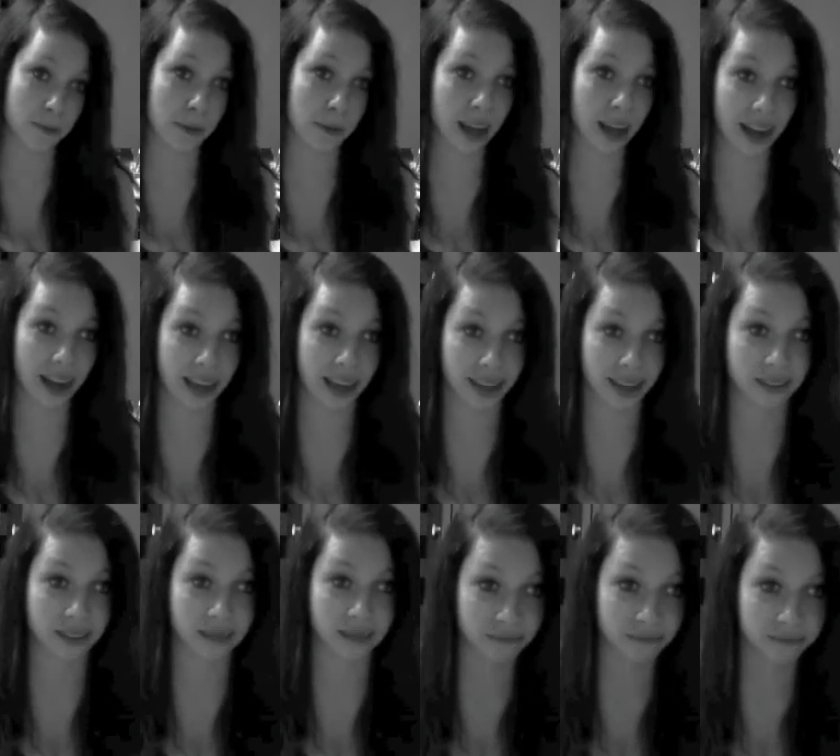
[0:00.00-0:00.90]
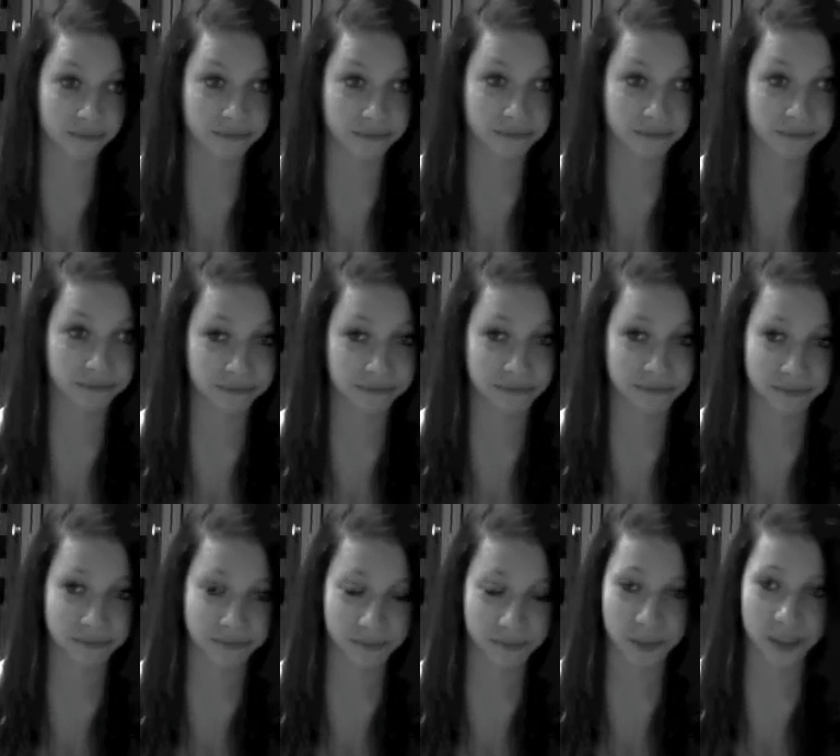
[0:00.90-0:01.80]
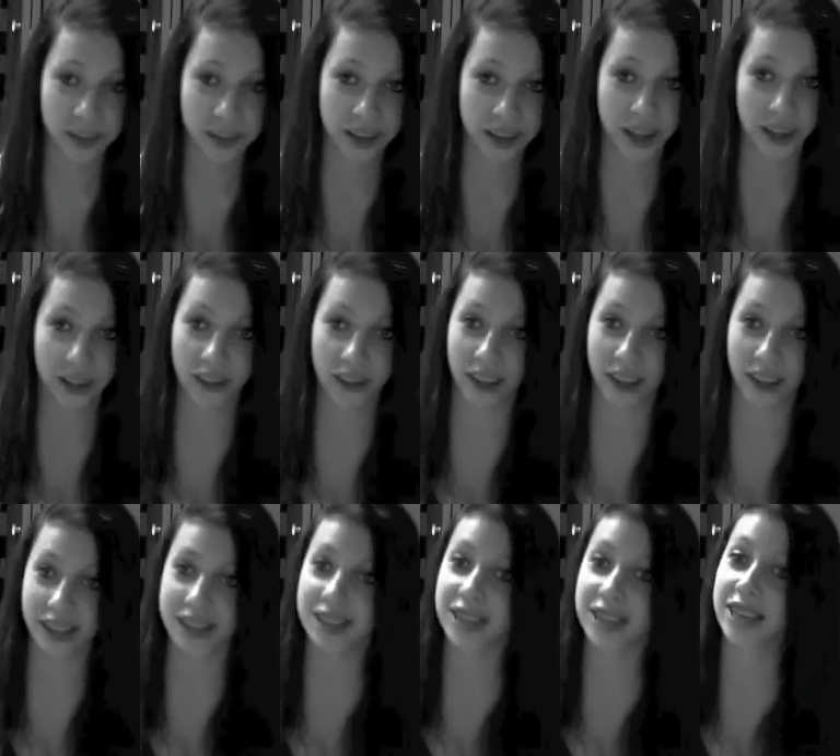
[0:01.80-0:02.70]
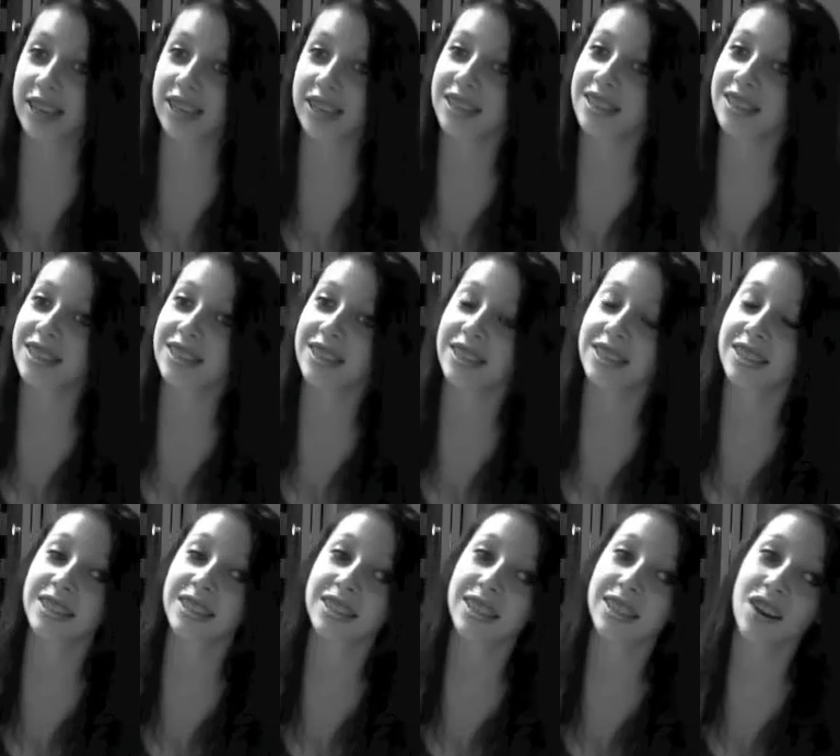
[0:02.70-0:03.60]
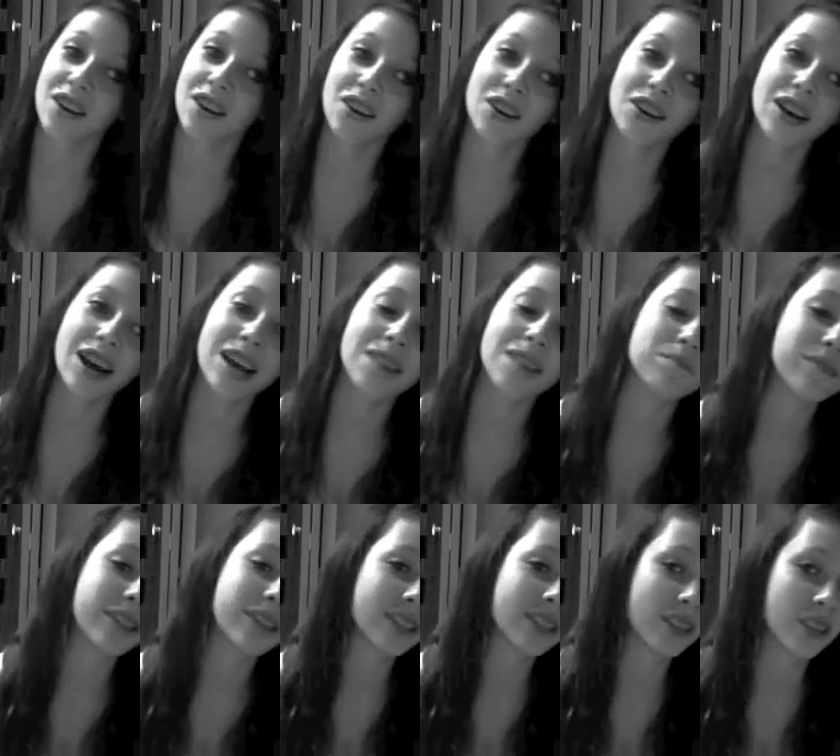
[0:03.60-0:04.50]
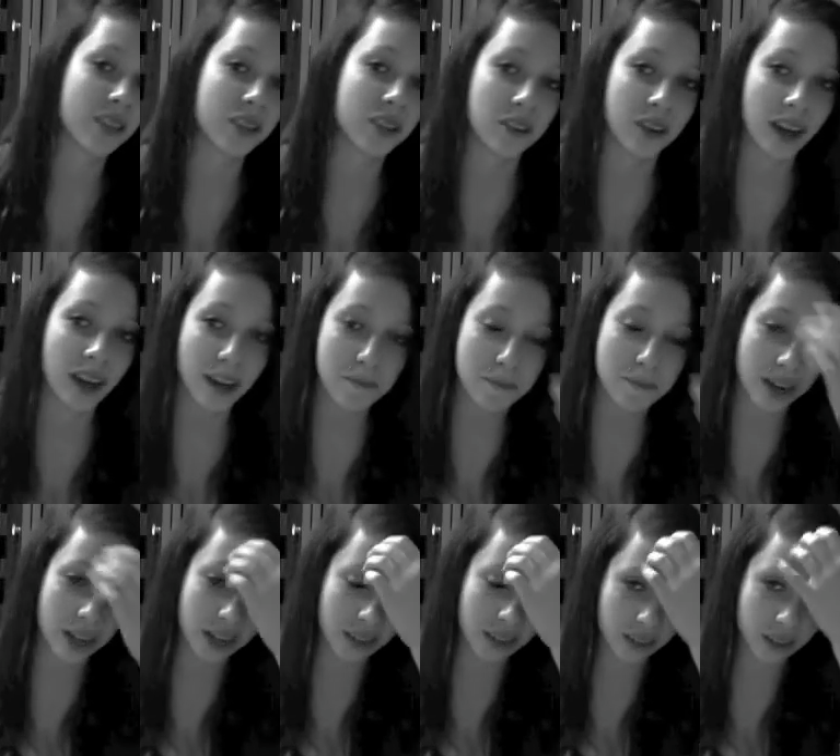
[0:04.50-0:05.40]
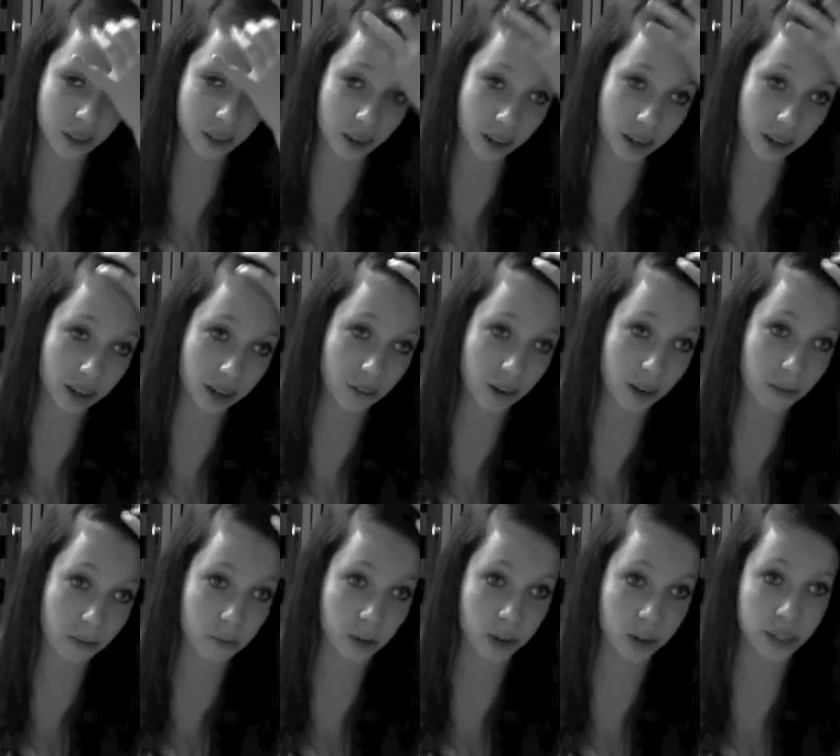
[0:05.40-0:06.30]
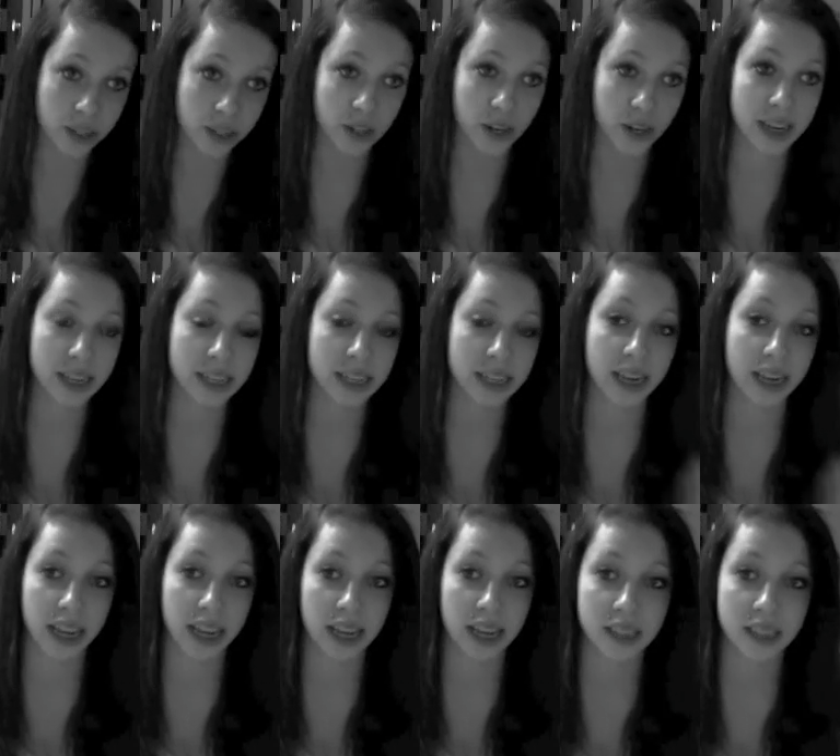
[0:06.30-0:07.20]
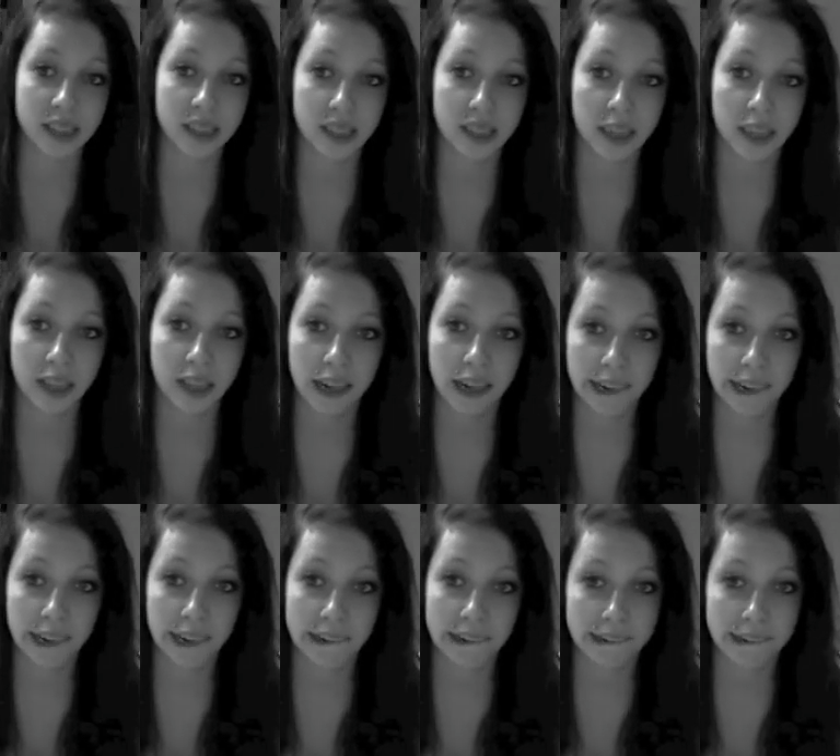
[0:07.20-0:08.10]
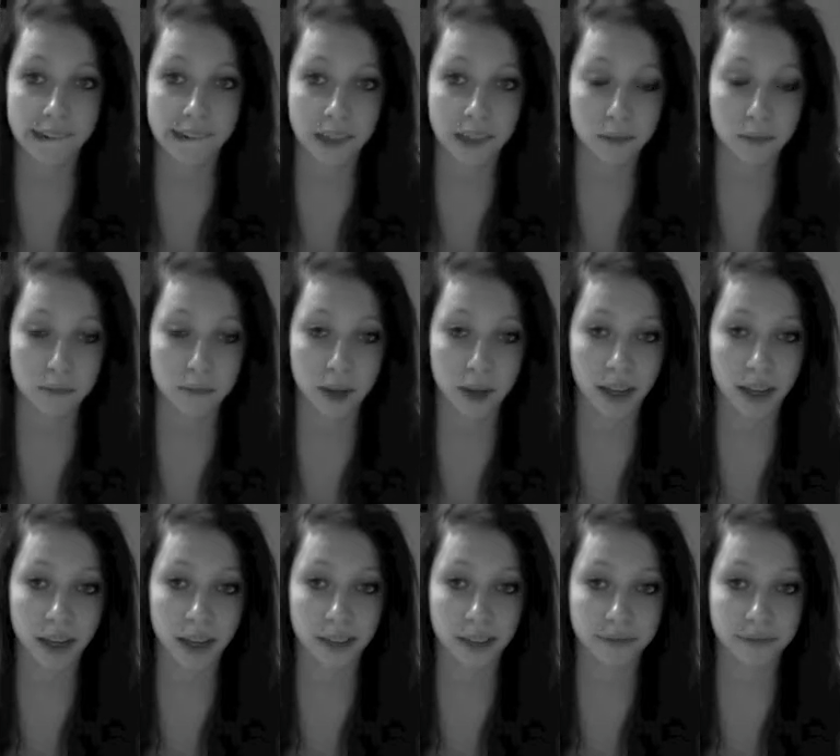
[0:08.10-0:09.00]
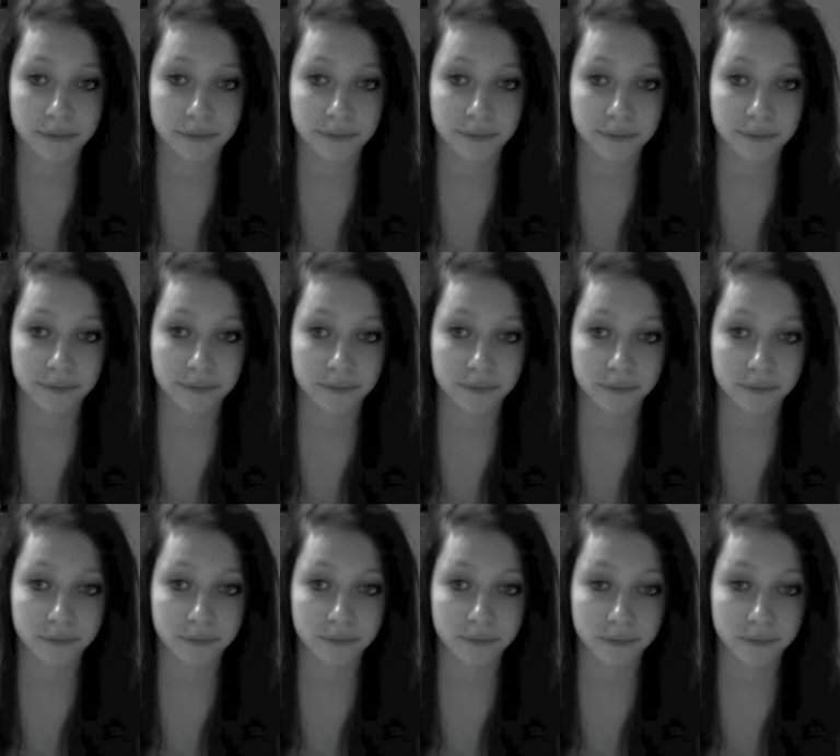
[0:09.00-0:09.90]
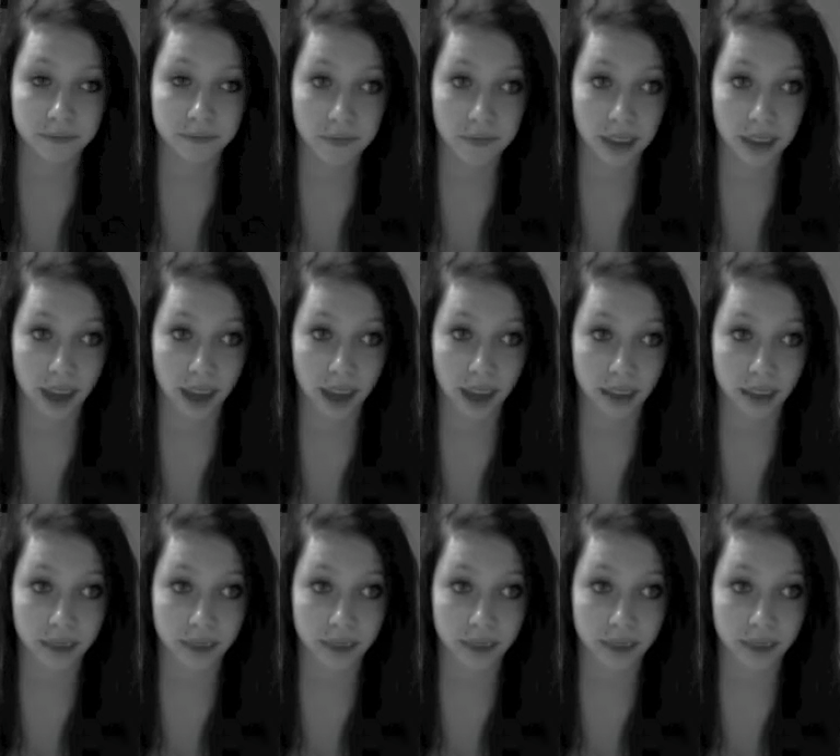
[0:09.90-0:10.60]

Pothead. Alexis. Aw, I miss you. I barely even talk to you anymore. It's craziness. But yeah.